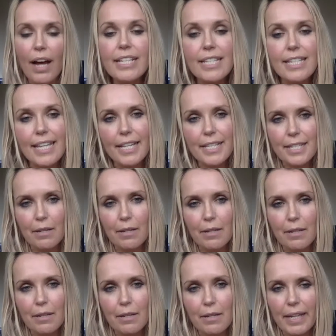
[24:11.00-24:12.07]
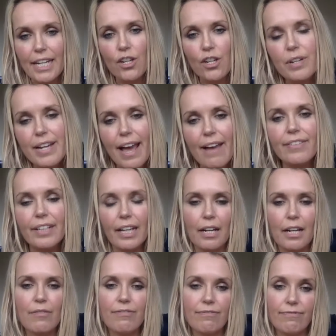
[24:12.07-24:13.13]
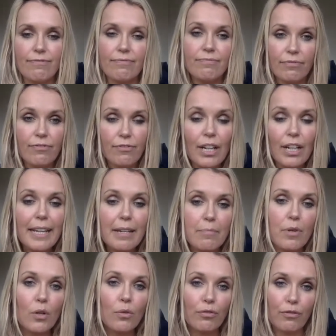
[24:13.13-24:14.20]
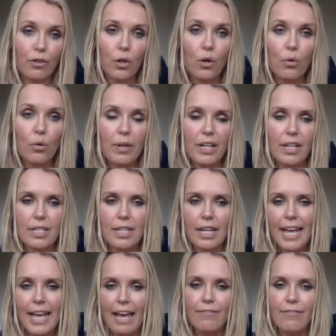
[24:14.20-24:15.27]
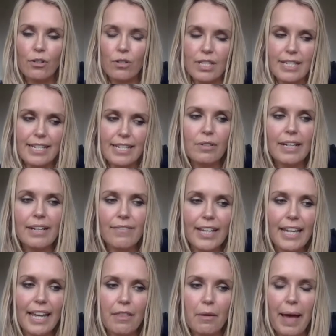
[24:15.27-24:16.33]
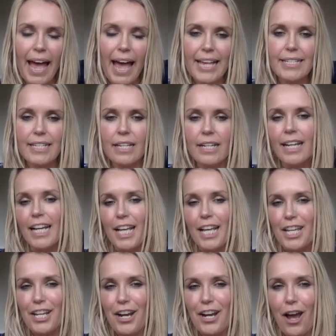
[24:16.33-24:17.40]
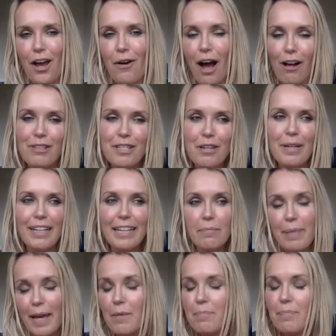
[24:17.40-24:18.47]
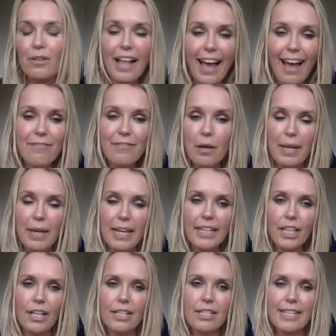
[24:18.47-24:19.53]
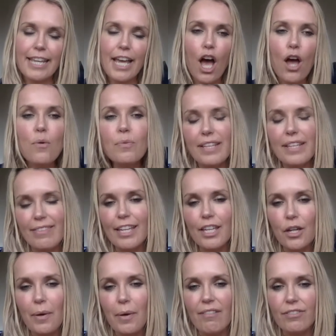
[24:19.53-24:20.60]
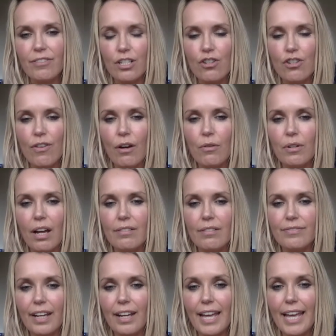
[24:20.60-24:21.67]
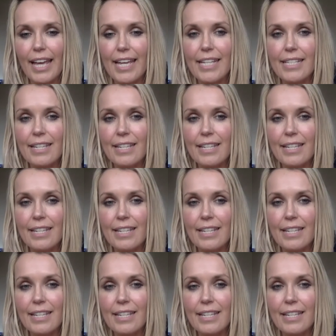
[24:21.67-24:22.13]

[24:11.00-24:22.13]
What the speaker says: mindset to be in, and you're never gonna fully move forward if you're still living in the past. And ultimately people have opinions. The only thing you have control over is